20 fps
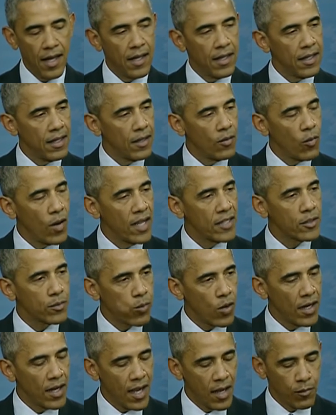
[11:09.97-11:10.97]

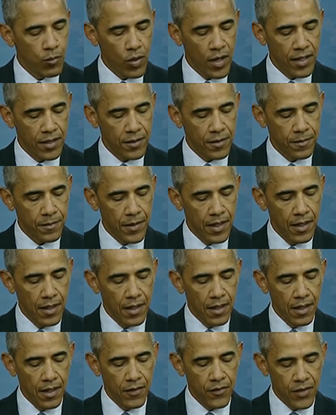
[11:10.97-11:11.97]
outbreaks
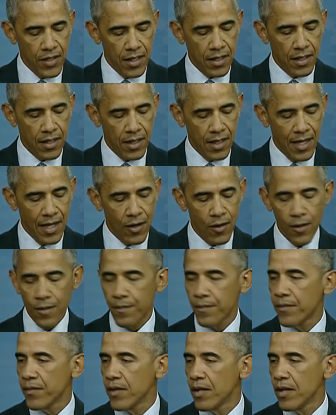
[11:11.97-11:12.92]
of Zika here